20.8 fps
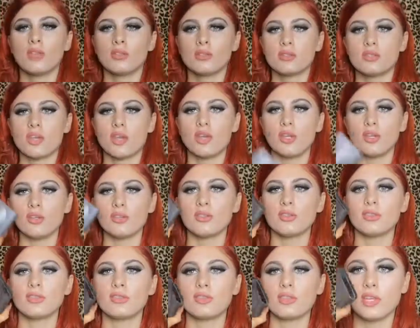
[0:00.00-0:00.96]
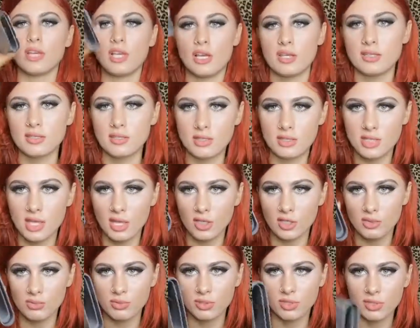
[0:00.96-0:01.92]
So the last
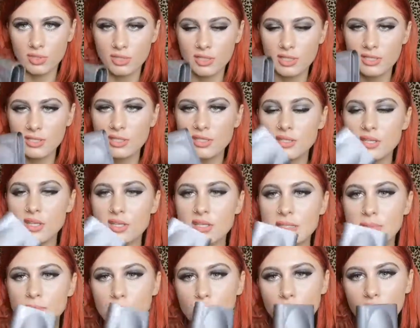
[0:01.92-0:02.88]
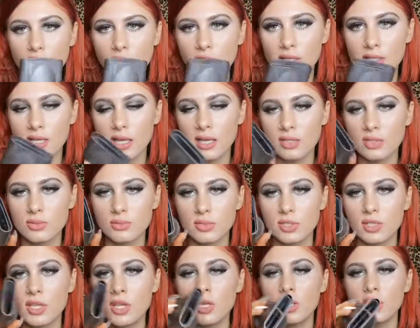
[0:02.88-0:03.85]
attachment, this is our smoothing
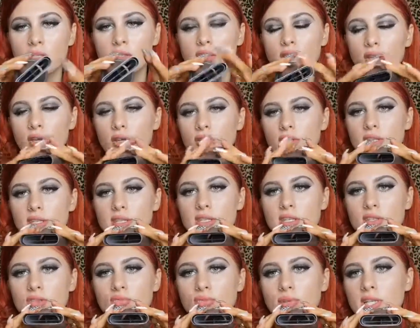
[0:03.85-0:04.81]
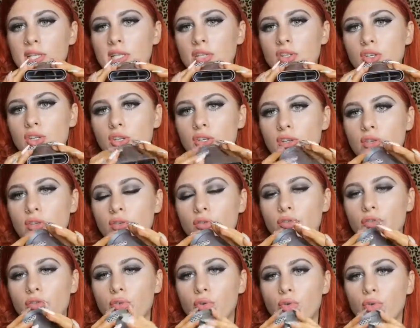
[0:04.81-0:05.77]
attachment. So this is really good
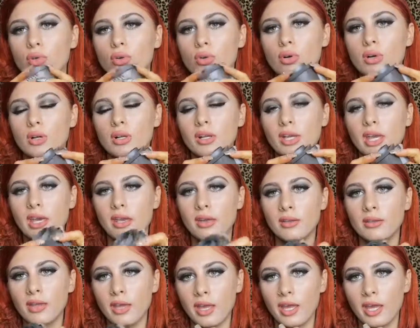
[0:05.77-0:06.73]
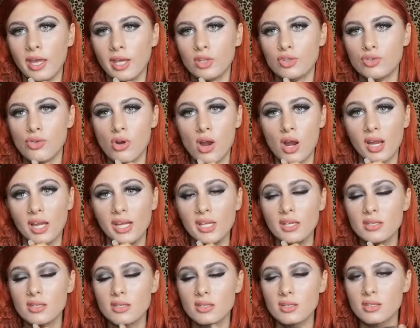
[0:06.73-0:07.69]
for getting the hair
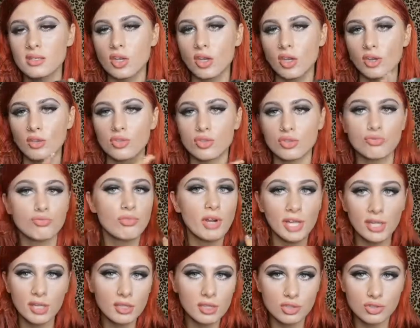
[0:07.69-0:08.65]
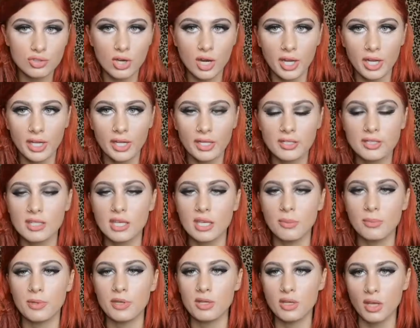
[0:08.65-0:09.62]
dried, so just regular drying to
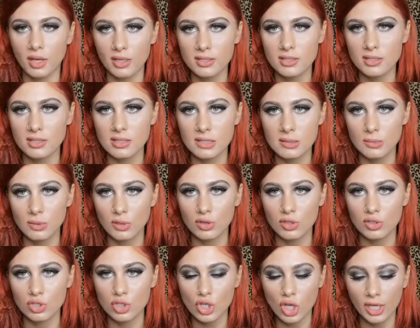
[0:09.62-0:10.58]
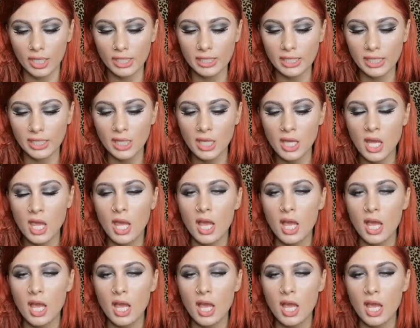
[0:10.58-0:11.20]
keep it nice and smooth and shiny.